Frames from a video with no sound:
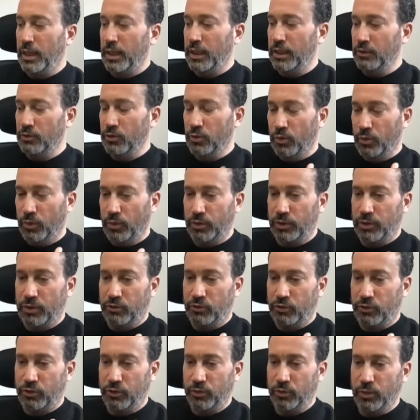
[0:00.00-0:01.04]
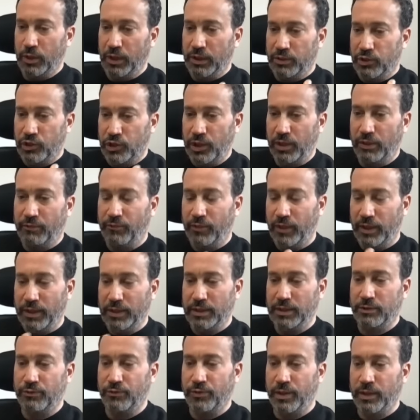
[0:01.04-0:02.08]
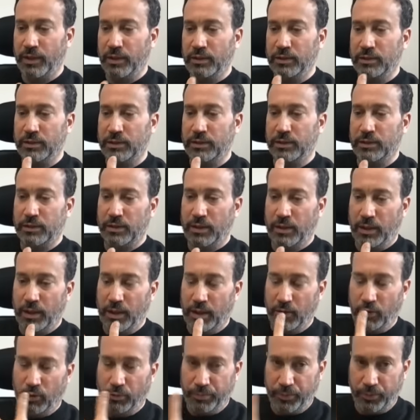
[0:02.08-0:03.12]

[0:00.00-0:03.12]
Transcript: in order to achieve Israel's uh,